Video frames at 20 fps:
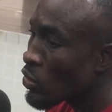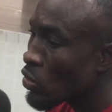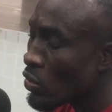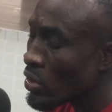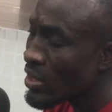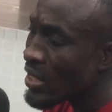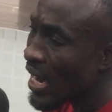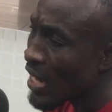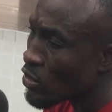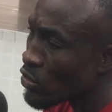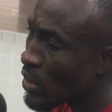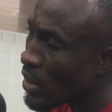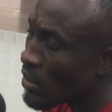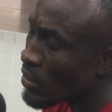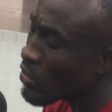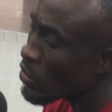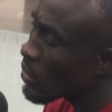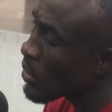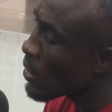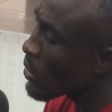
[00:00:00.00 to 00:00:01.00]
Those guys were,
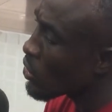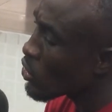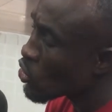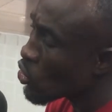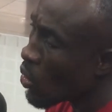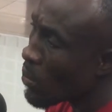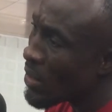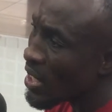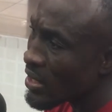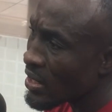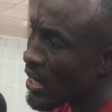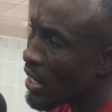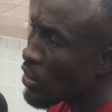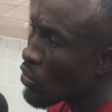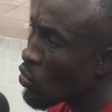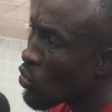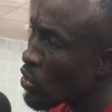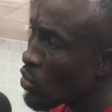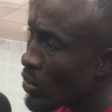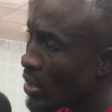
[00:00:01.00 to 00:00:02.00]
John Mensah
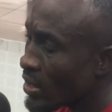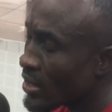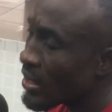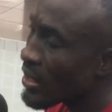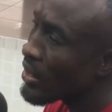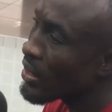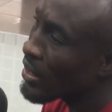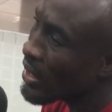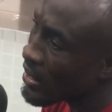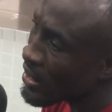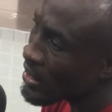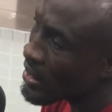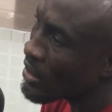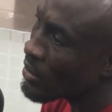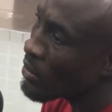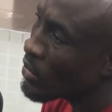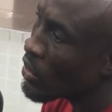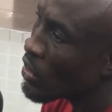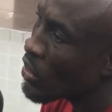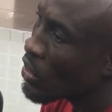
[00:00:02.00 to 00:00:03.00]
and co, were still in the team.